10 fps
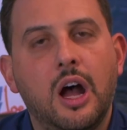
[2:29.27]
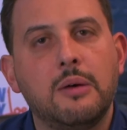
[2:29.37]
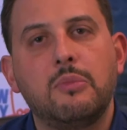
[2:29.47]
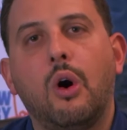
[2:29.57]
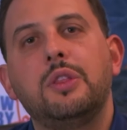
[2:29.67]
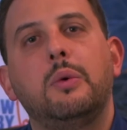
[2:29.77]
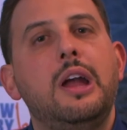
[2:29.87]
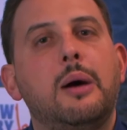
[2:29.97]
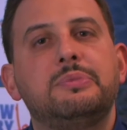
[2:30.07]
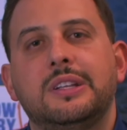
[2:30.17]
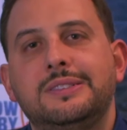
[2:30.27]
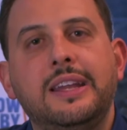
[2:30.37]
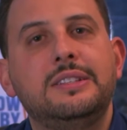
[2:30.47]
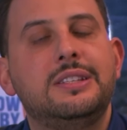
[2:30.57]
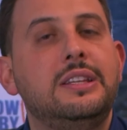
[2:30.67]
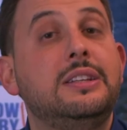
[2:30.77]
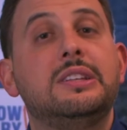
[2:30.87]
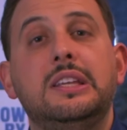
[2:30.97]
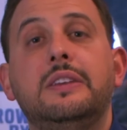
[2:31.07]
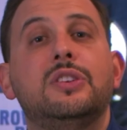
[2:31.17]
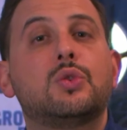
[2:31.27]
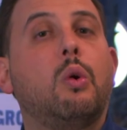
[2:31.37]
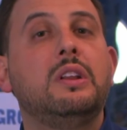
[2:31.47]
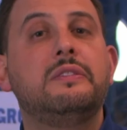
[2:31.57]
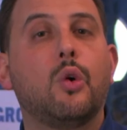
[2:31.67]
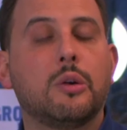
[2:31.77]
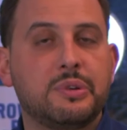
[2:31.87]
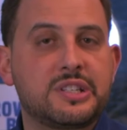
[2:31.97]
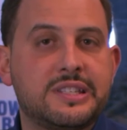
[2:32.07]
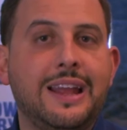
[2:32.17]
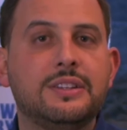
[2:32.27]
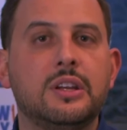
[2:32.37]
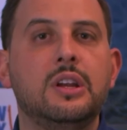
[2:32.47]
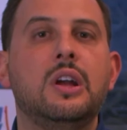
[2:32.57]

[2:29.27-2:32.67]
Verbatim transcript: um, all the way up to 19 to even 24%.